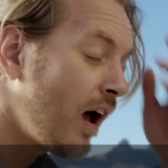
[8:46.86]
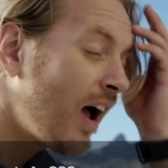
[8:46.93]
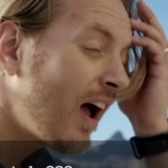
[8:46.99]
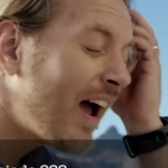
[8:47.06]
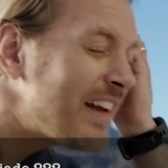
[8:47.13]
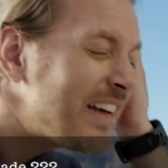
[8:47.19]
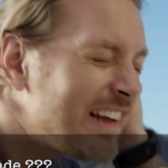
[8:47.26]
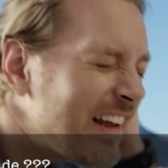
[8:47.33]

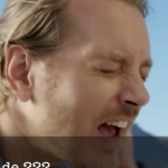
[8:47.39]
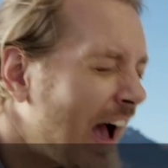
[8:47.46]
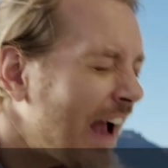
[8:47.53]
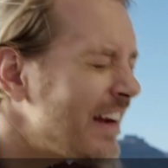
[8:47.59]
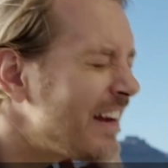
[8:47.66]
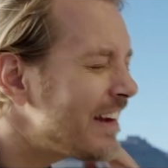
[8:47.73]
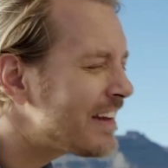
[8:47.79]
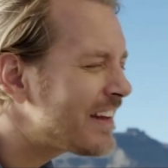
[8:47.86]
I
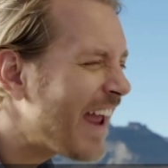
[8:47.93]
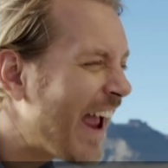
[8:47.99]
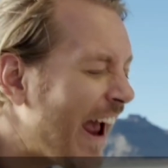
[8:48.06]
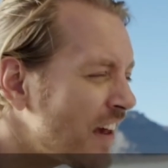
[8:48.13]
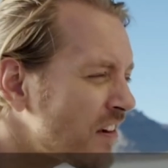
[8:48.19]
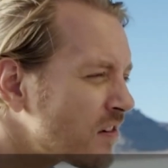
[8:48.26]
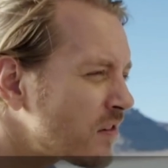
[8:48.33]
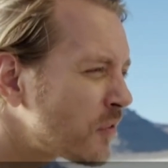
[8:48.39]
need
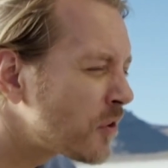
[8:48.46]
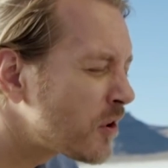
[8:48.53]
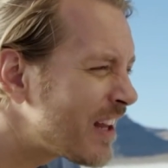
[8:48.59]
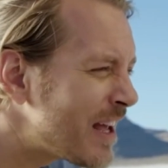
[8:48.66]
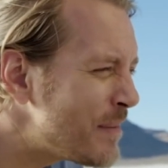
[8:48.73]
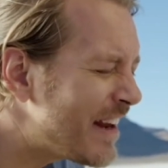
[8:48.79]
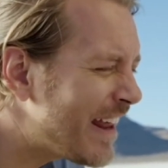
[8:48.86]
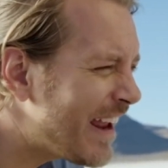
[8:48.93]
gas for
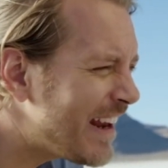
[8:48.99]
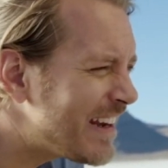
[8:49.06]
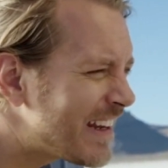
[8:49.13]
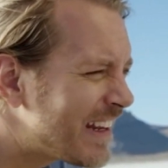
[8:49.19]
lemonade?